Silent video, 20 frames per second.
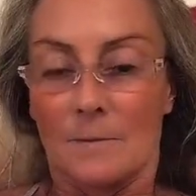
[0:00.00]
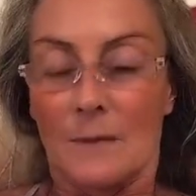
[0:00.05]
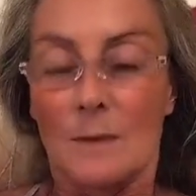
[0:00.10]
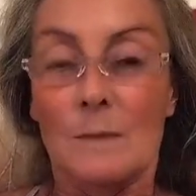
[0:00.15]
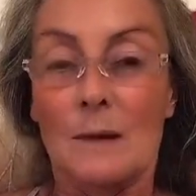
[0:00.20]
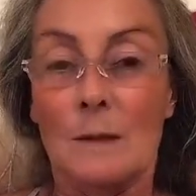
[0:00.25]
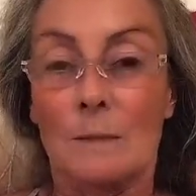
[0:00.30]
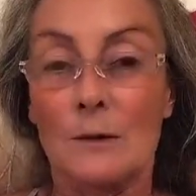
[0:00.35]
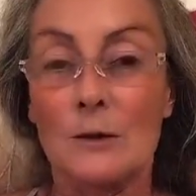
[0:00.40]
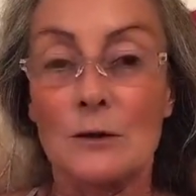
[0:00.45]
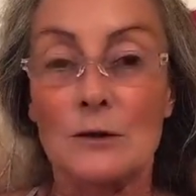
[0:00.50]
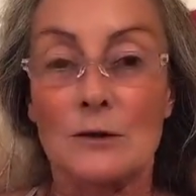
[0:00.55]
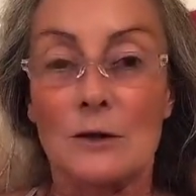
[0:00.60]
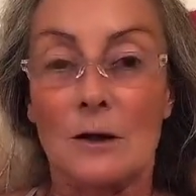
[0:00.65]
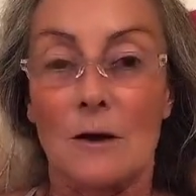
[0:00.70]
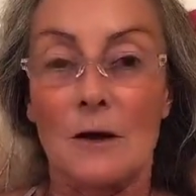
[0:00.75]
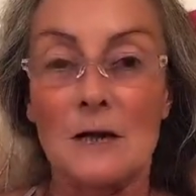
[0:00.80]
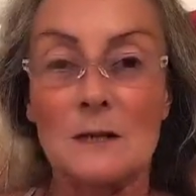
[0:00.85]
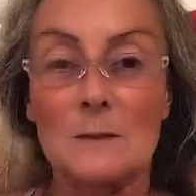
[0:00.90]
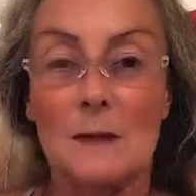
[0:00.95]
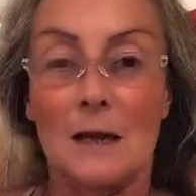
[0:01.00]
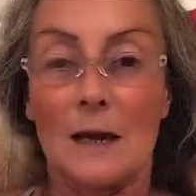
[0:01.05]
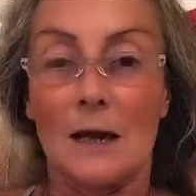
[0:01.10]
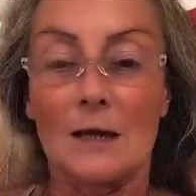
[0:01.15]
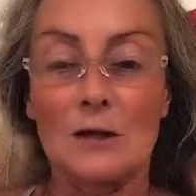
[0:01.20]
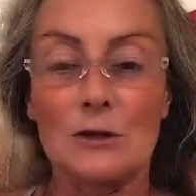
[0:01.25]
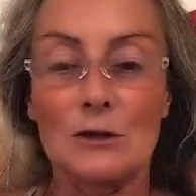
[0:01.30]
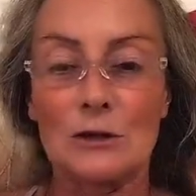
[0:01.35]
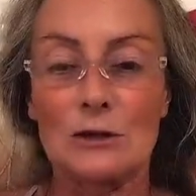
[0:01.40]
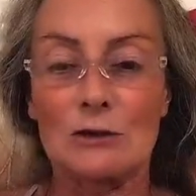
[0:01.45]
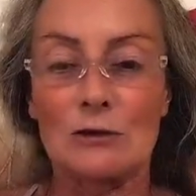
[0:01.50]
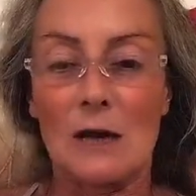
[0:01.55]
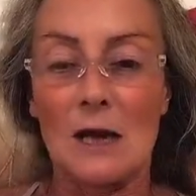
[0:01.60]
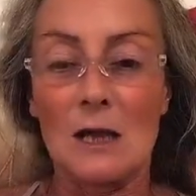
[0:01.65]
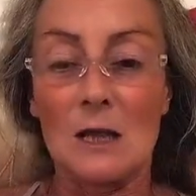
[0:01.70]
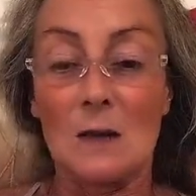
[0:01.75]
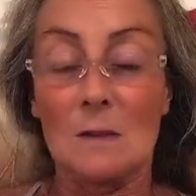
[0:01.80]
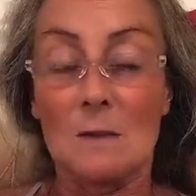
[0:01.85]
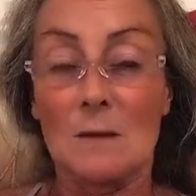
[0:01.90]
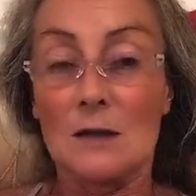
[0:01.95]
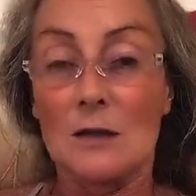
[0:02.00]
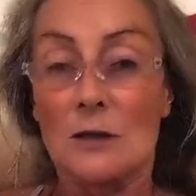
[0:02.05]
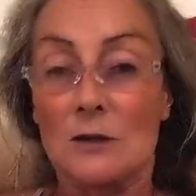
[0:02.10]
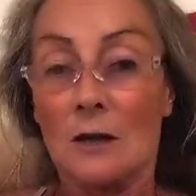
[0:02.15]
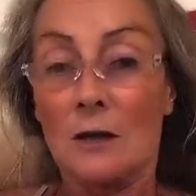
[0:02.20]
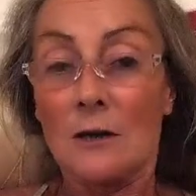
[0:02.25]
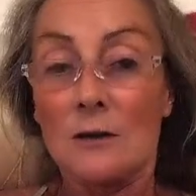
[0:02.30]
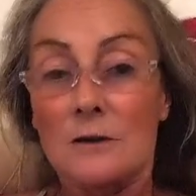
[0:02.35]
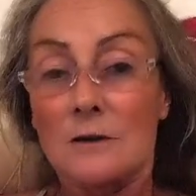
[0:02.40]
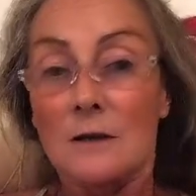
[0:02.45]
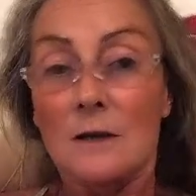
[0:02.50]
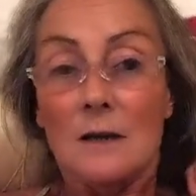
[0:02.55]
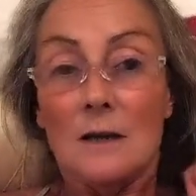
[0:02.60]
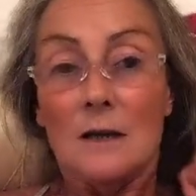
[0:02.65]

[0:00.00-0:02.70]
People used to ask me, "How did you train them?" And you don't.